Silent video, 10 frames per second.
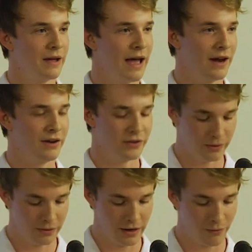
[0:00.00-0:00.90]

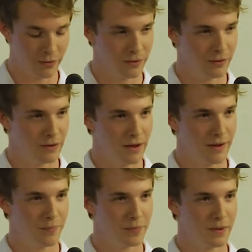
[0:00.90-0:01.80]
attitude,
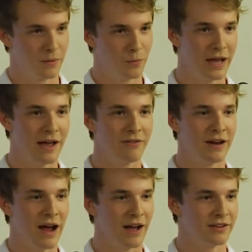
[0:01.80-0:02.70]
we have
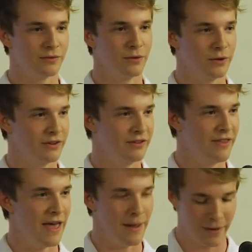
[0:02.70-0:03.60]
an us versus
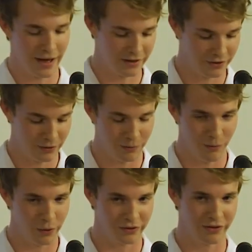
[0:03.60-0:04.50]
them attitude,
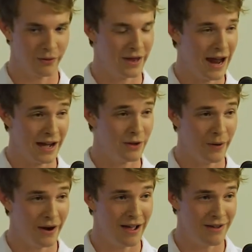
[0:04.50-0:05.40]
more so than
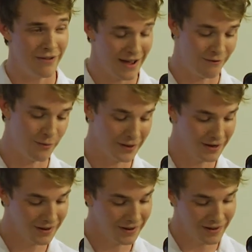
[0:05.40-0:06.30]
anywhere I have ever
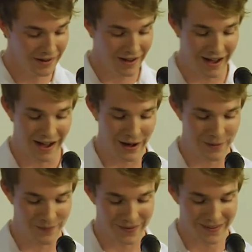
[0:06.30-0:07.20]
been.
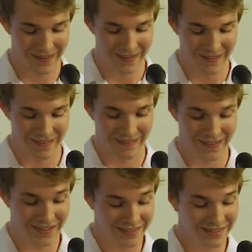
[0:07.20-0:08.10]

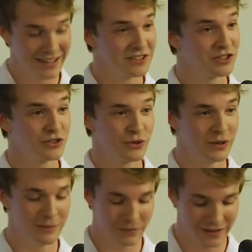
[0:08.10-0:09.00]
And this is
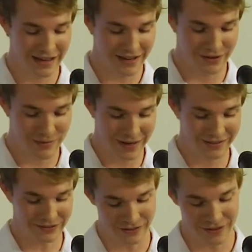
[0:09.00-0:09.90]
extremely
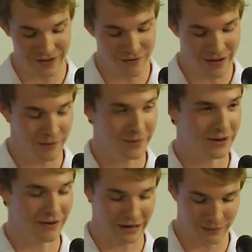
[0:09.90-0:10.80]
detrimental to the development
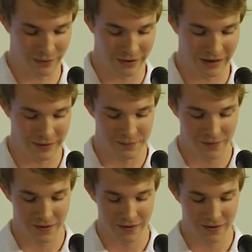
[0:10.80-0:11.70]
of our community,
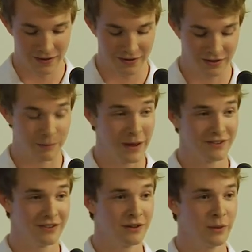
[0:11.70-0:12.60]

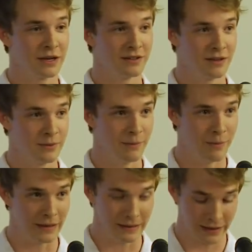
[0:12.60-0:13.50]
especially when exhibited
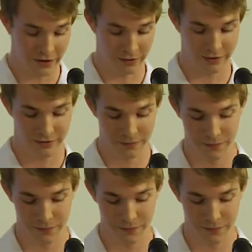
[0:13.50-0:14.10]
by leaders.